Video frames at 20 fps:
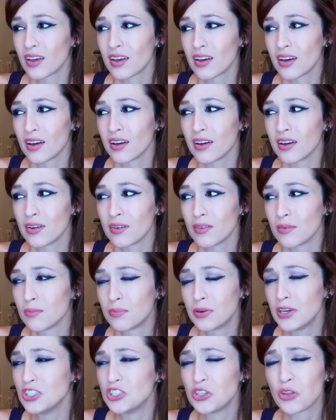
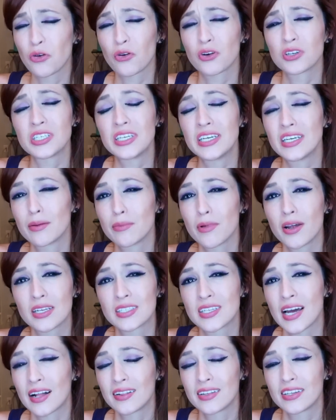PG-13, I'm not
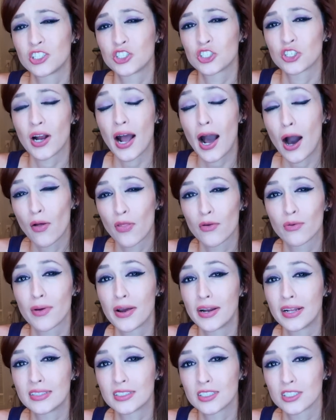exactly sure how the
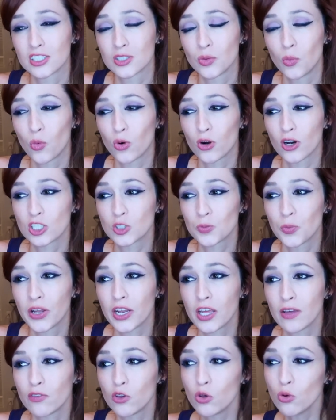rating system works,
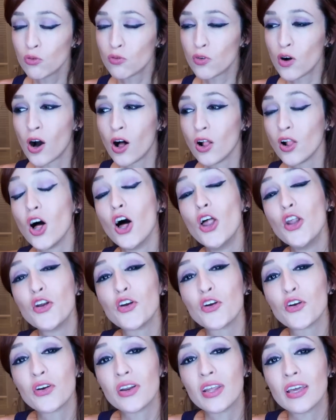but if you fall
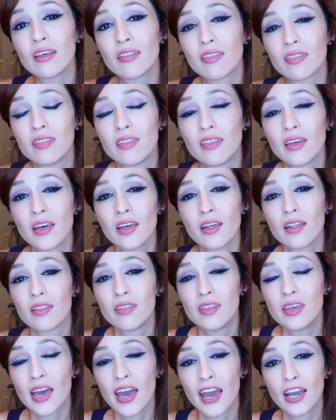underneath
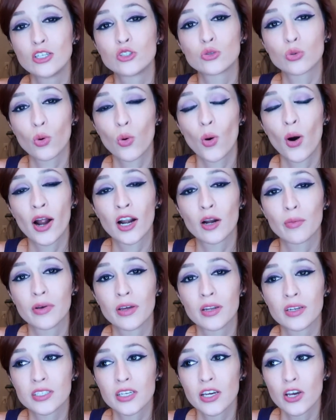the age
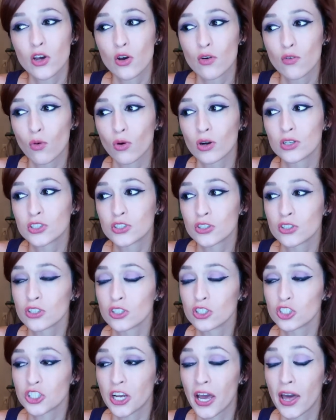requirement for a
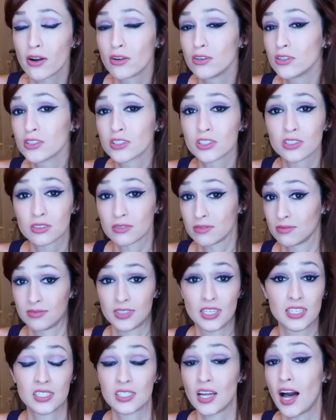certain channel's
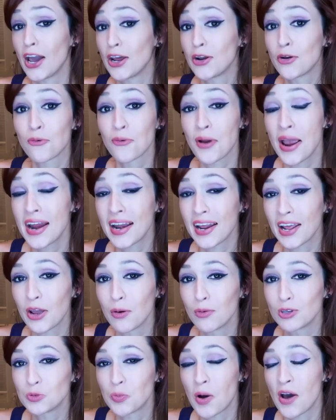assigned rating,
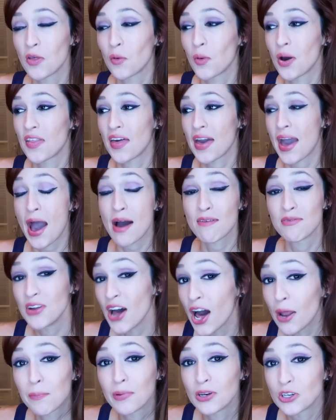which by the way they have
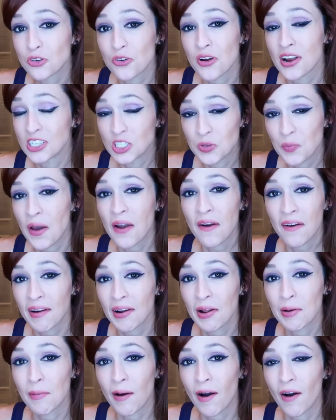not been
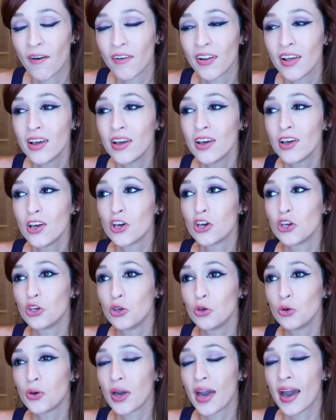transparent about,
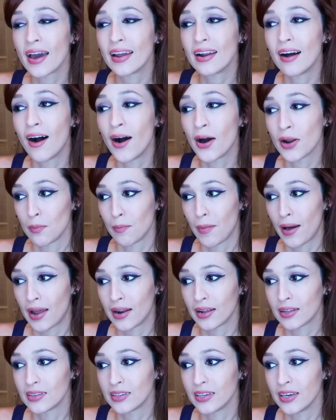you get
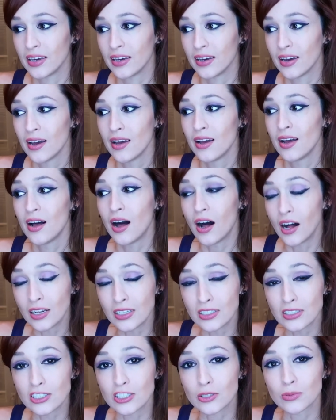automatically
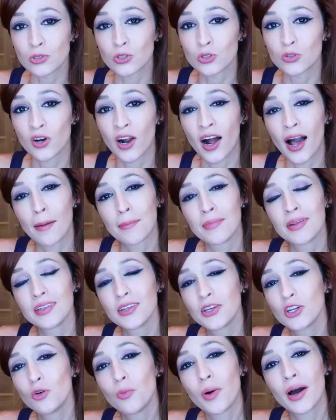unsubscribed
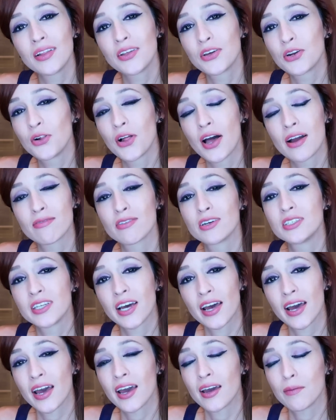little by little. Every
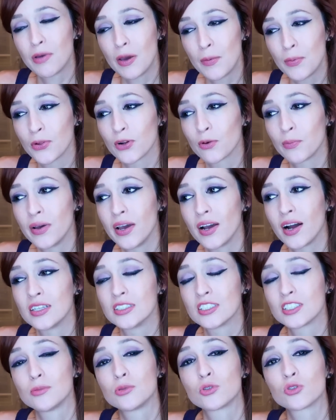day people are being
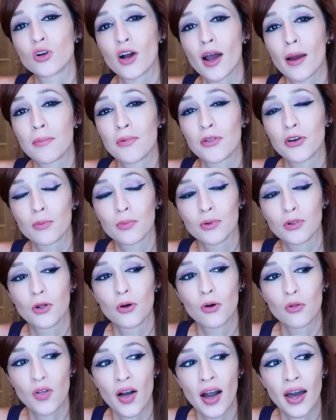unsubscribed that are
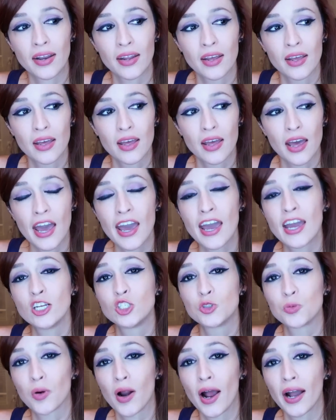below that
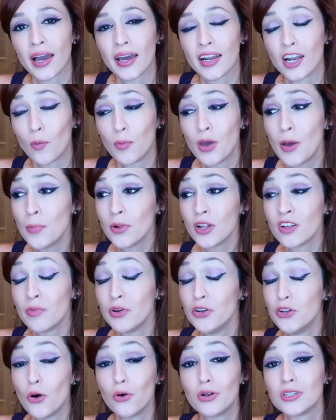age bracket. Now people have
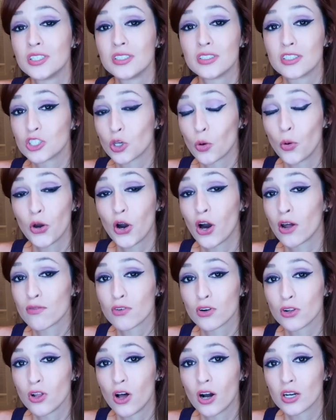been noticing this going on
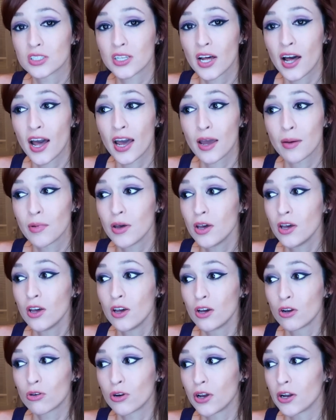for a long time.
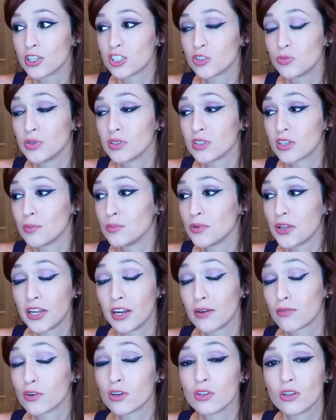Creators have been
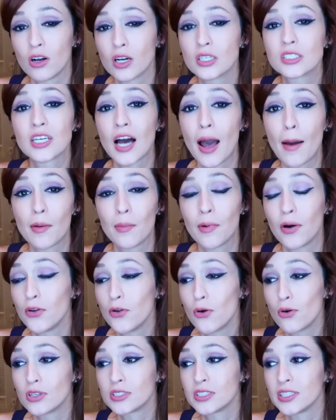complaining for a long time about
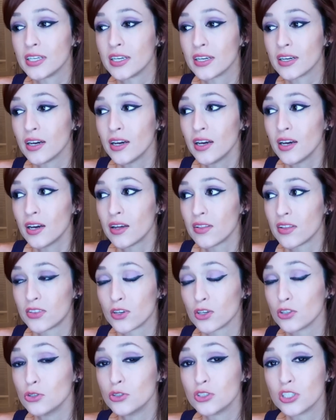noticing that
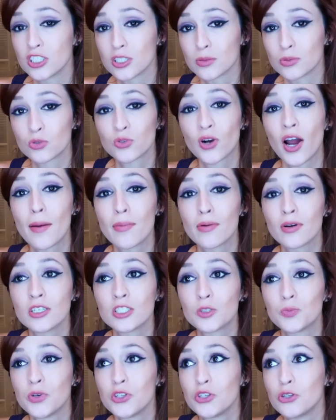they're losing
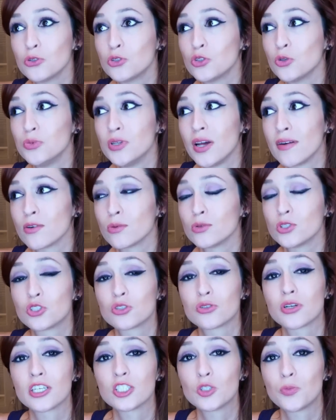subscribers, but YouTube never was
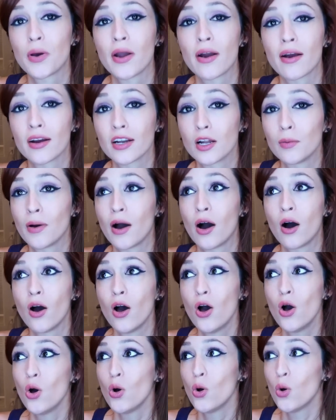transparent about